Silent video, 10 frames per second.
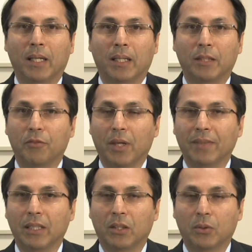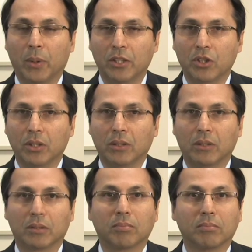if you have any
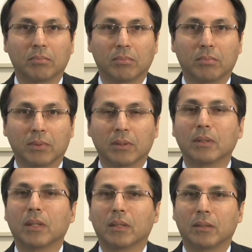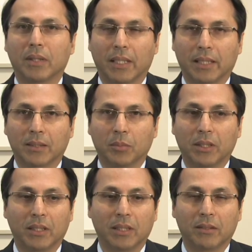questions, you can ask
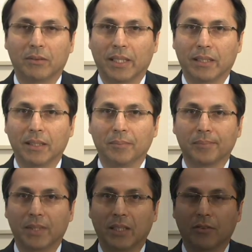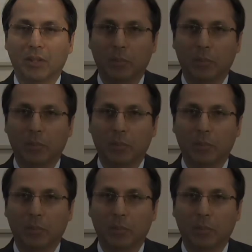me directly. Thank you very